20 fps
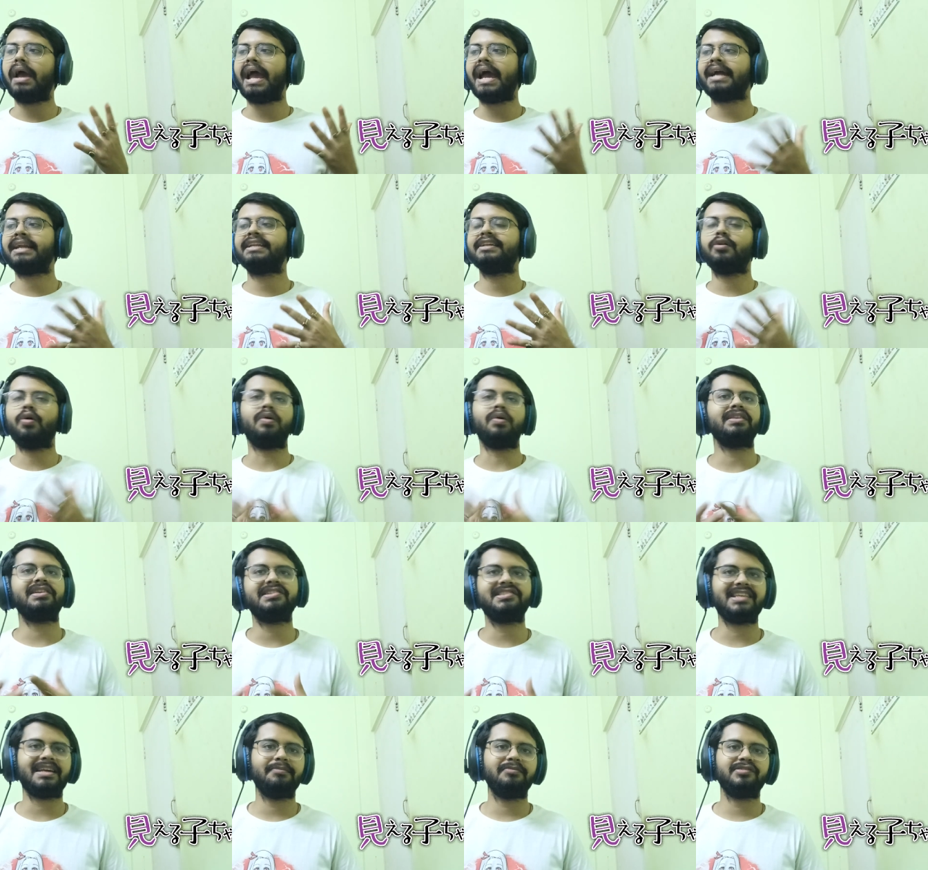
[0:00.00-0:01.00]
acting all
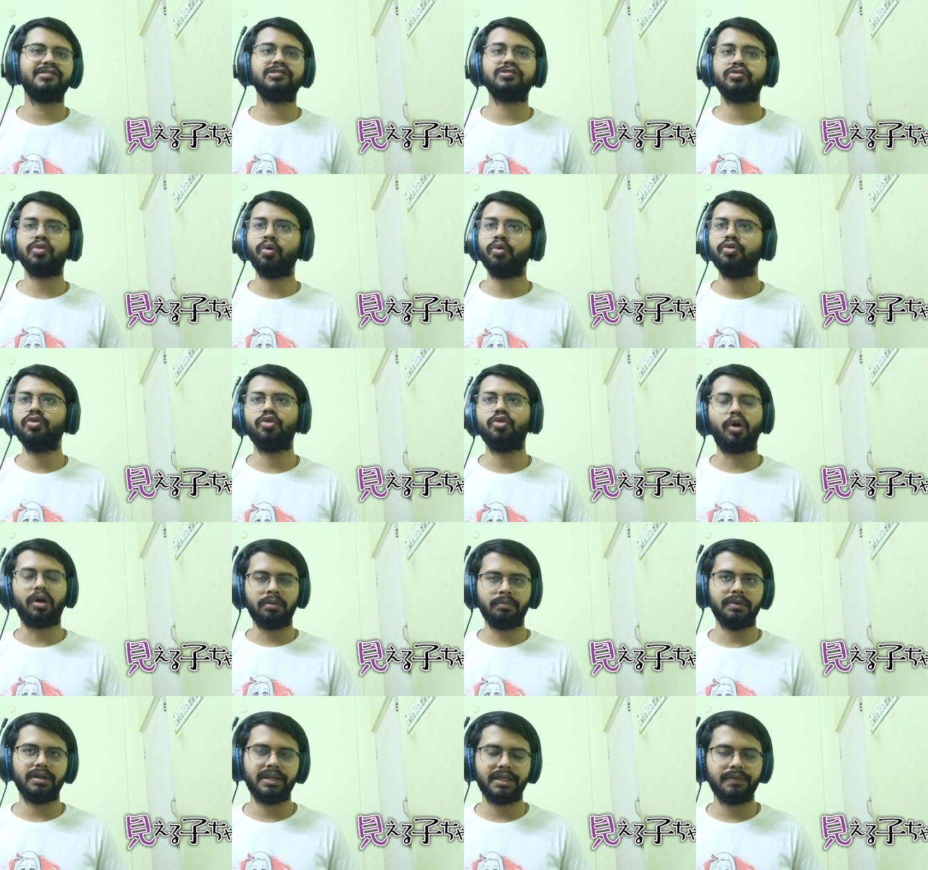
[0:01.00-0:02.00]
this time so
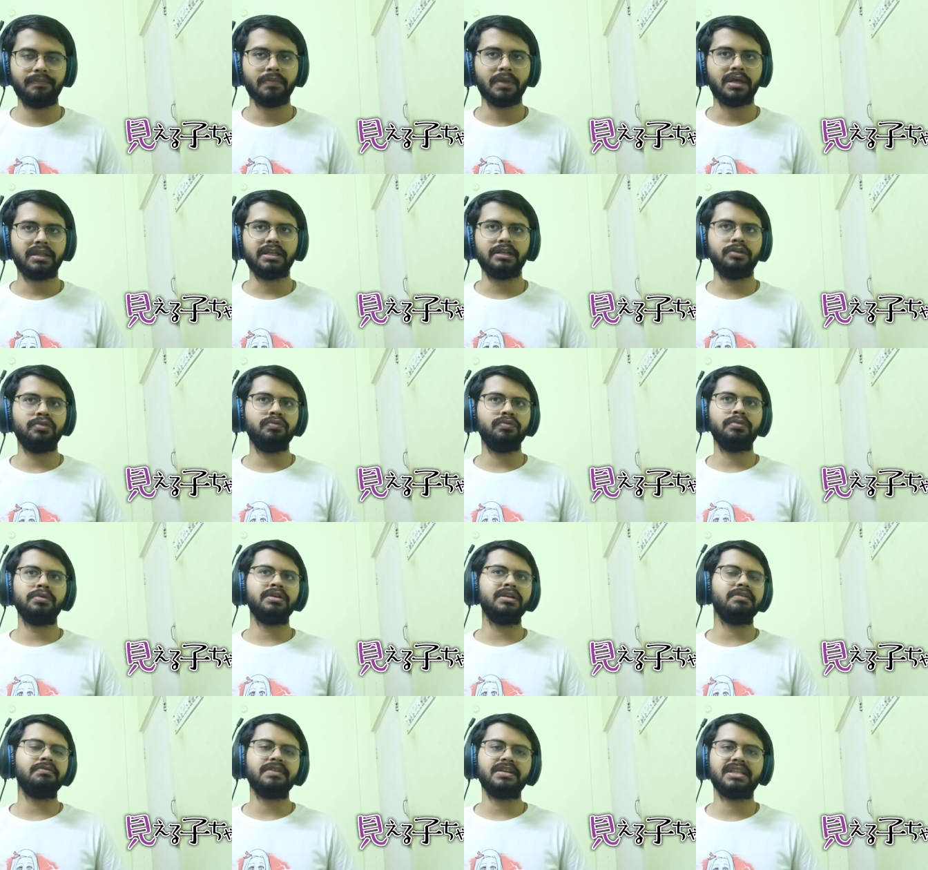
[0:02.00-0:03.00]
normally that you
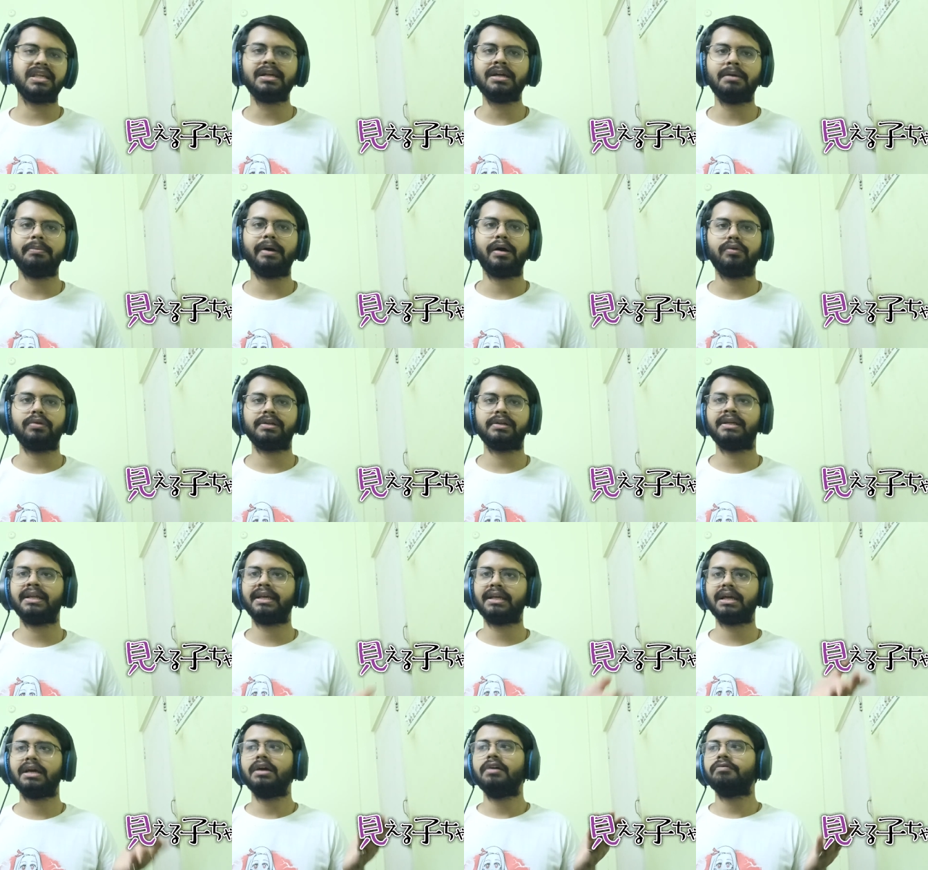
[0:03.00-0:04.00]
wouldn't even think about it.
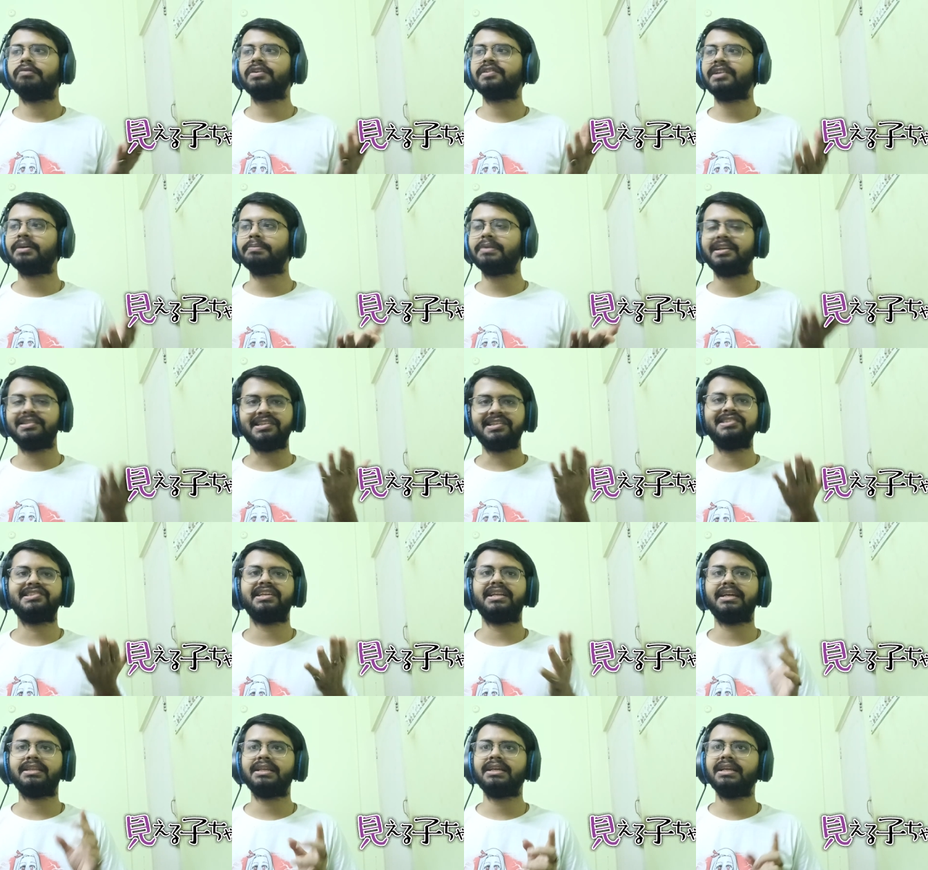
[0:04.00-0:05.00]
Like, for example, as I
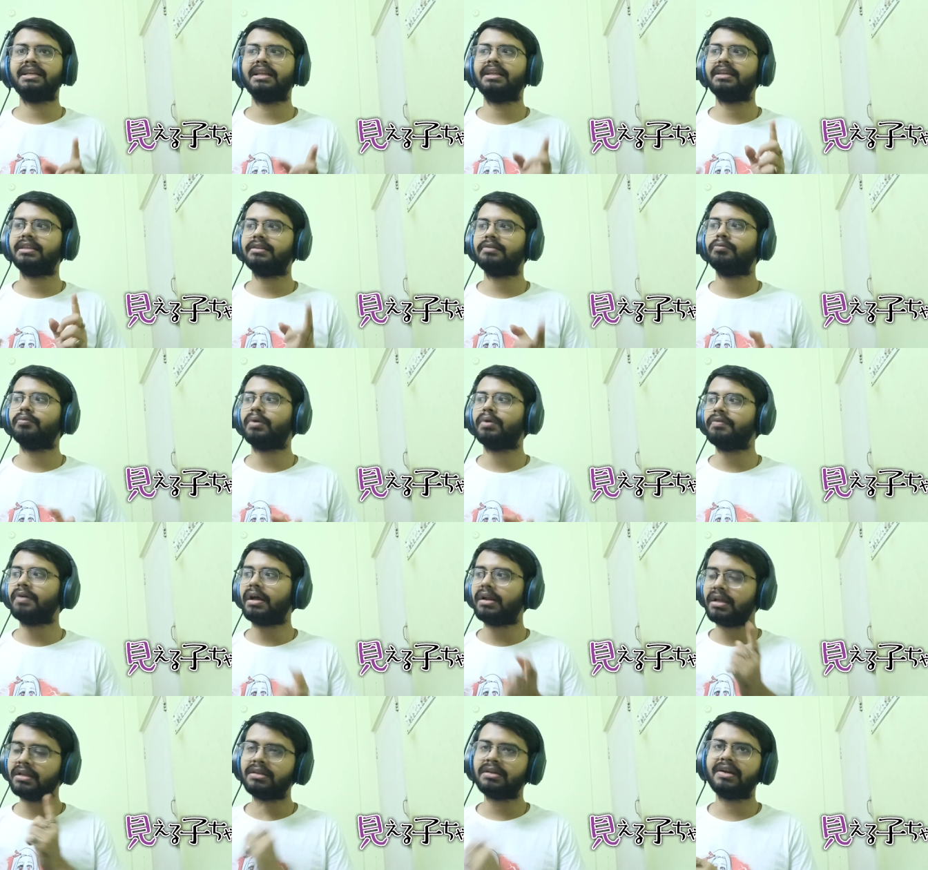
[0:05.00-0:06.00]
said, I think in like
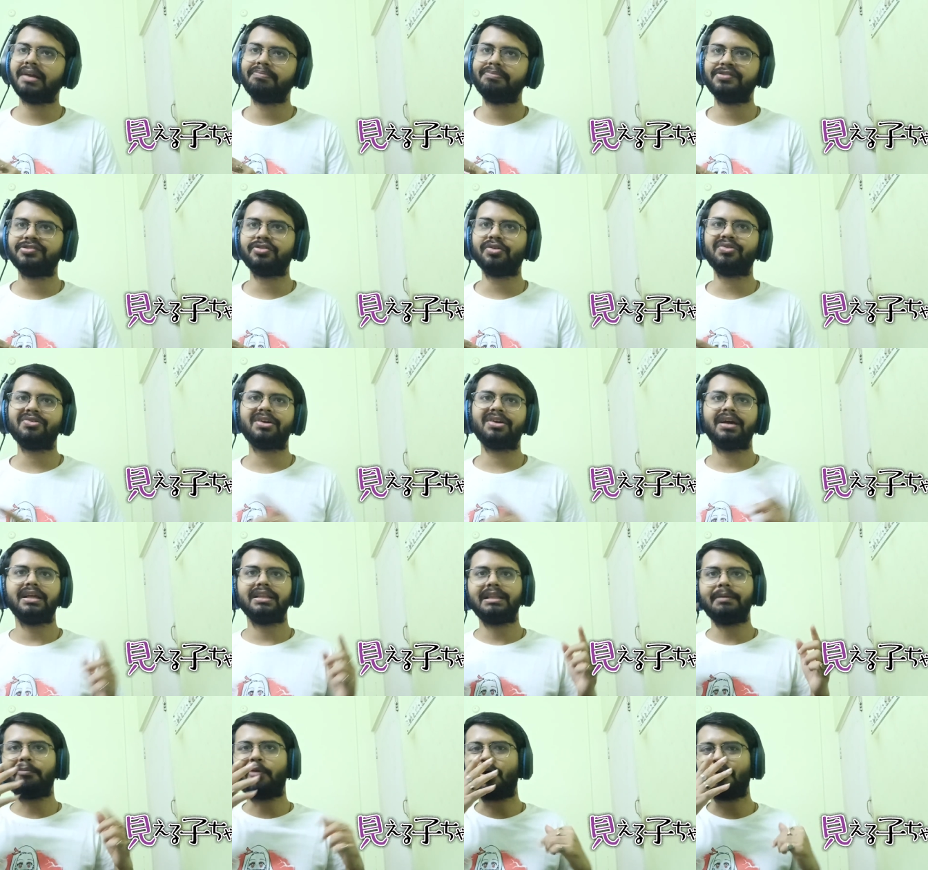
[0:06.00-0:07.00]
another episode,
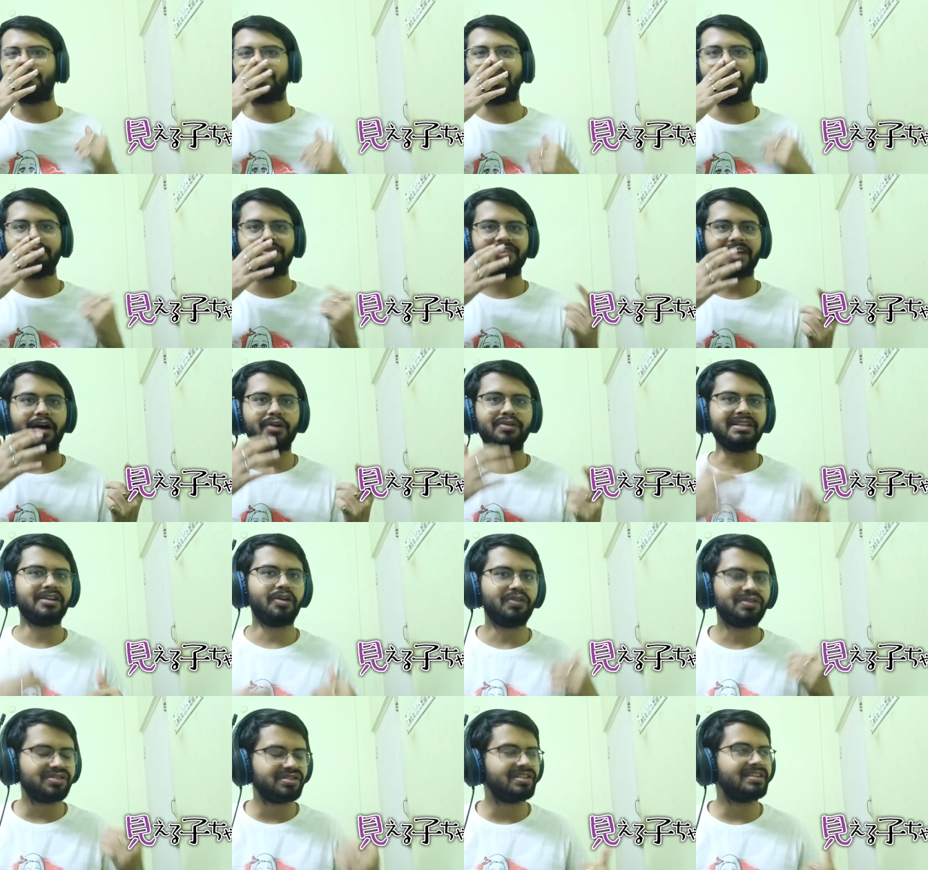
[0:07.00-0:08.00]
the mom comes out,
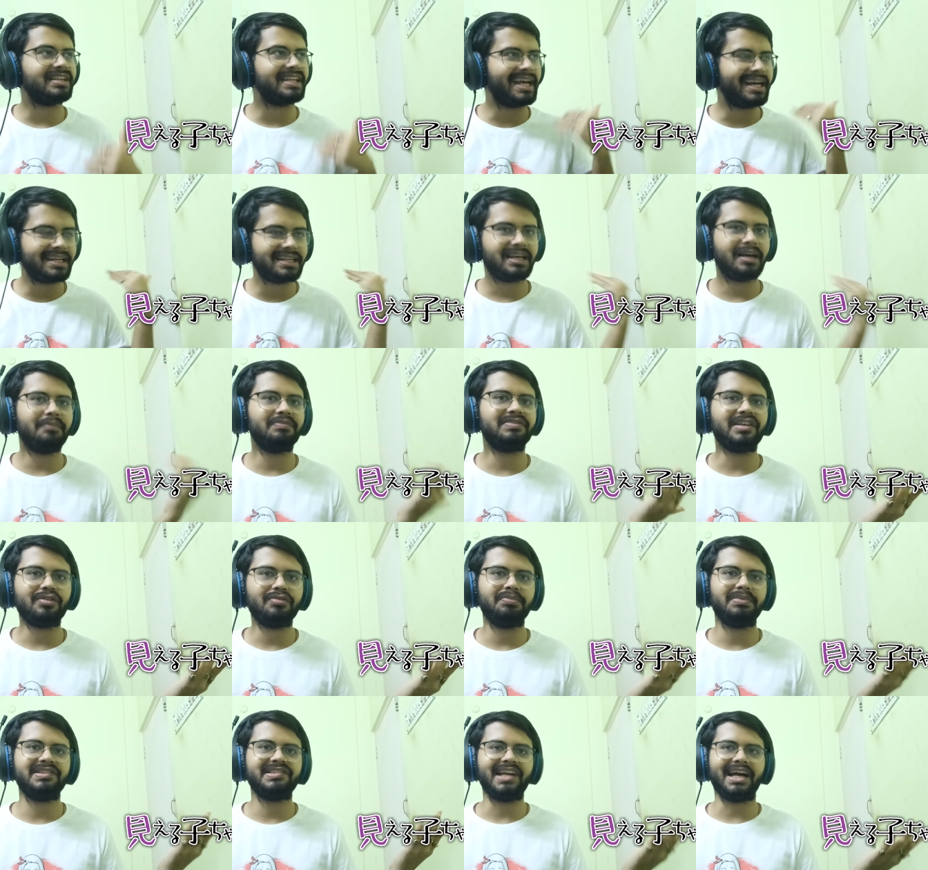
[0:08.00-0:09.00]
and also the dad comes
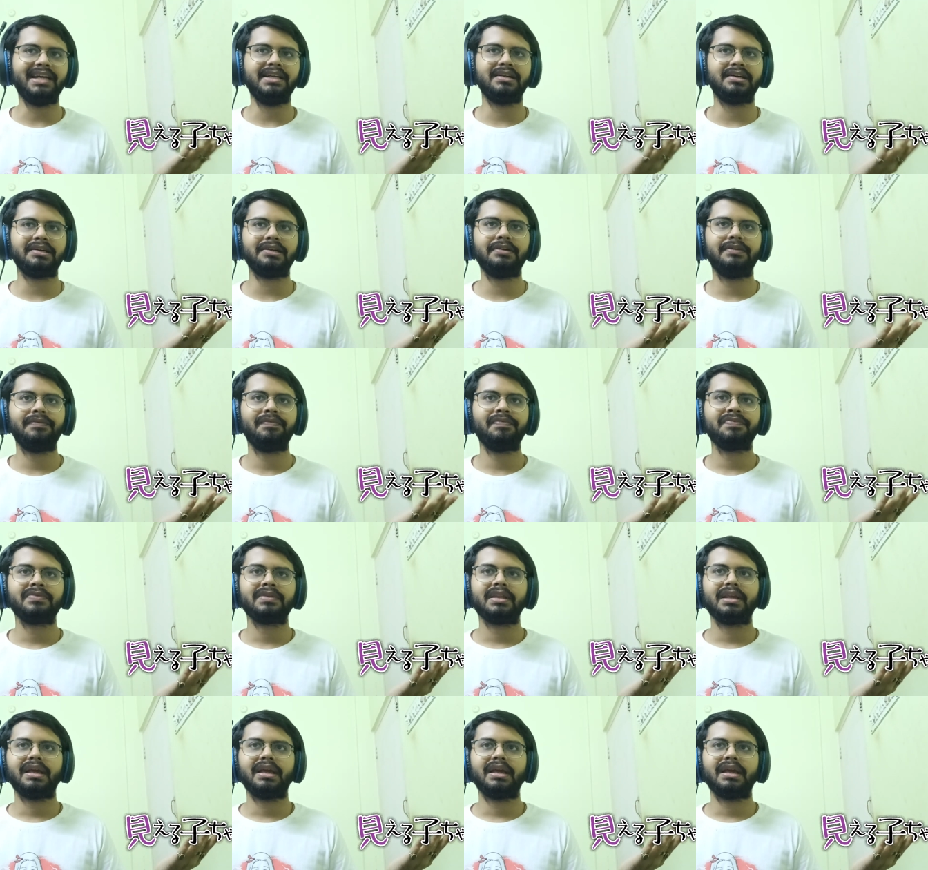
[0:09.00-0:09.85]
out beside her,